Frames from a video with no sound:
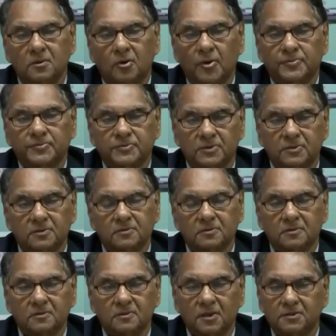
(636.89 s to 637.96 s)
option
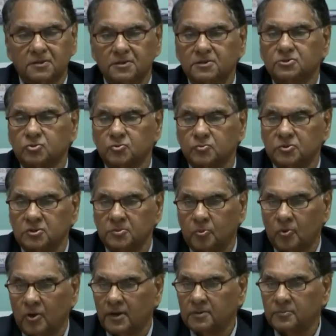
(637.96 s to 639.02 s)
that needs to be
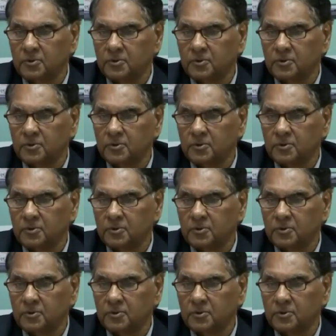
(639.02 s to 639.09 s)
deployed,